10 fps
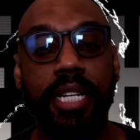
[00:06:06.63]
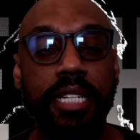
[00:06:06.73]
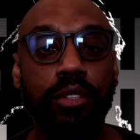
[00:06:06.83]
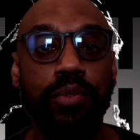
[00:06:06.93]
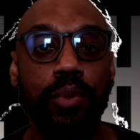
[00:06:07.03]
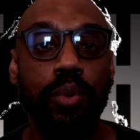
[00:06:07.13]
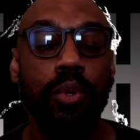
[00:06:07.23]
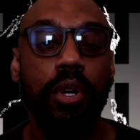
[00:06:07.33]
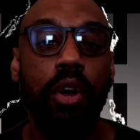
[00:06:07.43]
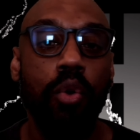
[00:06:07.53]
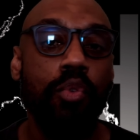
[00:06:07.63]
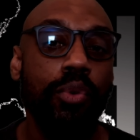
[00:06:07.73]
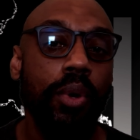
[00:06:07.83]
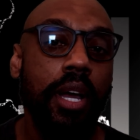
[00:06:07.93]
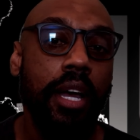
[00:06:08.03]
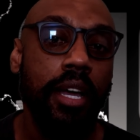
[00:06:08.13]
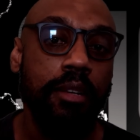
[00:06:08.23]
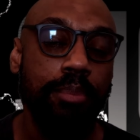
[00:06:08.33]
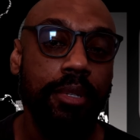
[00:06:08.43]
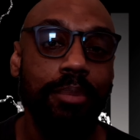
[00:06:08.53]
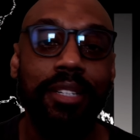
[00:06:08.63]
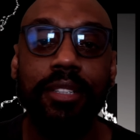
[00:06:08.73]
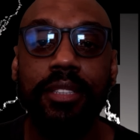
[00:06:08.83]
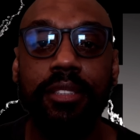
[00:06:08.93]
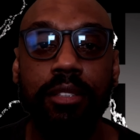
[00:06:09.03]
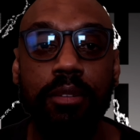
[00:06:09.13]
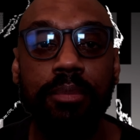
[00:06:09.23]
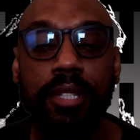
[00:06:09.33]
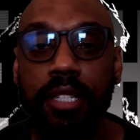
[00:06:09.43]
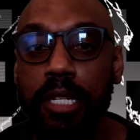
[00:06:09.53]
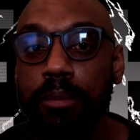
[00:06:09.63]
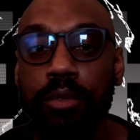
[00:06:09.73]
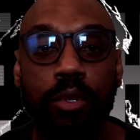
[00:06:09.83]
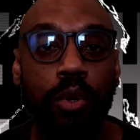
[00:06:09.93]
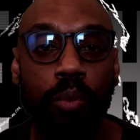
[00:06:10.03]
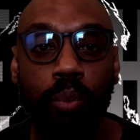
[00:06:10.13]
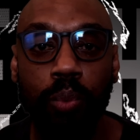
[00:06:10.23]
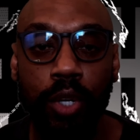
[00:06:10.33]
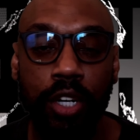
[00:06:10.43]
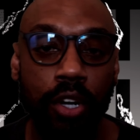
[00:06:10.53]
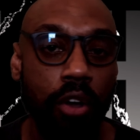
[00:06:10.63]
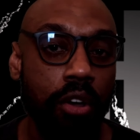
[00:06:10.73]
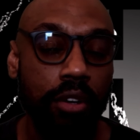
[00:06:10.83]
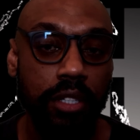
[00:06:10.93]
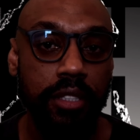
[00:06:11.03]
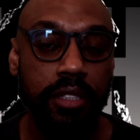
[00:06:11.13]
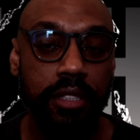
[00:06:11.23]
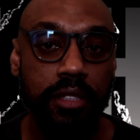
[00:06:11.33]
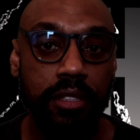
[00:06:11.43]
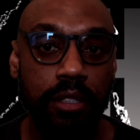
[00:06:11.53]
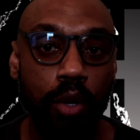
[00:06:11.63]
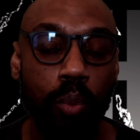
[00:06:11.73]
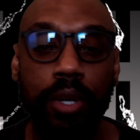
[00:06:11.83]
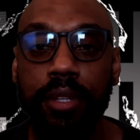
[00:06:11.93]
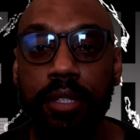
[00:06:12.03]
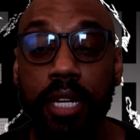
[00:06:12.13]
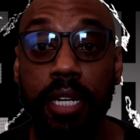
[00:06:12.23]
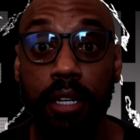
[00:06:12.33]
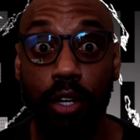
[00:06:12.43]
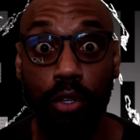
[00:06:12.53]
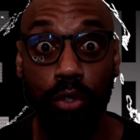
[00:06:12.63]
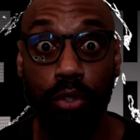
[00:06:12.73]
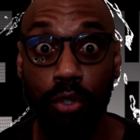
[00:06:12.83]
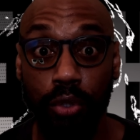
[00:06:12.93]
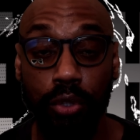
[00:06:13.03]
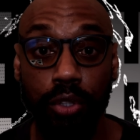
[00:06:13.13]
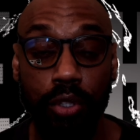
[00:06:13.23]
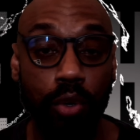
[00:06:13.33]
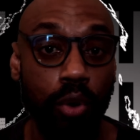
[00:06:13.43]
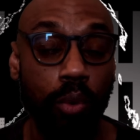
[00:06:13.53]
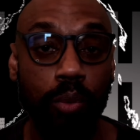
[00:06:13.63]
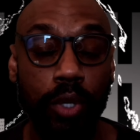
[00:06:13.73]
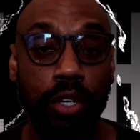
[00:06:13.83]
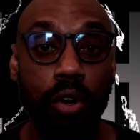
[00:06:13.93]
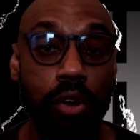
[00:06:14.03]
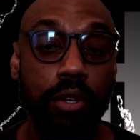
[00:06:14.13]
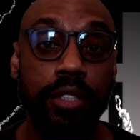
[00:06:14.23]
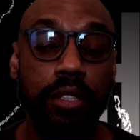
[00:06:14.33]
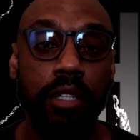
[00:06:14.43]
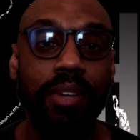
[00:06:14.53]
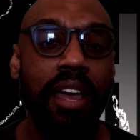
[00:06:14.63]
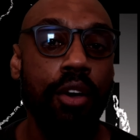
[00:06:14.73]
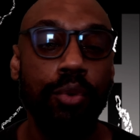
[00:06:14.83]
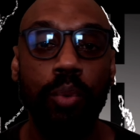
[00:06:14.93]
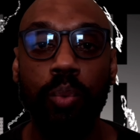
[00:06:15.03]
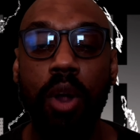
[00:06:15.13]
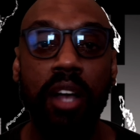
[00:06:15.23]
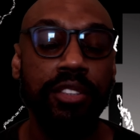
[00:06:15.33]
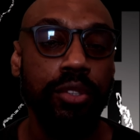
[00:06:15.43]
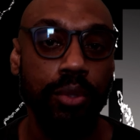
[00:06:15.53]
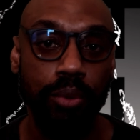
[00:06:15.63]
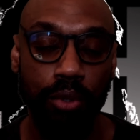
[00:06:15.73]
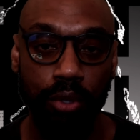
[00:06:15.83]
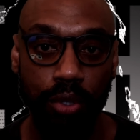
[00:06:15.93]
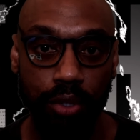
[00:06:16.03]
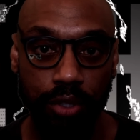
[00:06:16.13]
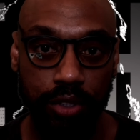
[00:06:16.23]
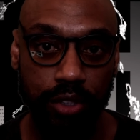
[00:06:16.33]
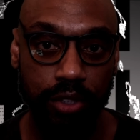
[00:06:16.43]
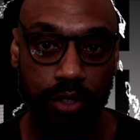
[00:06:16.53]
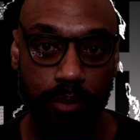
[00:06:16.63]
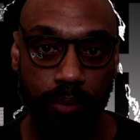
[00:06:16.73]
That's for overhyping, because some teams, regardless of whether they good or regardless of how the roster looks,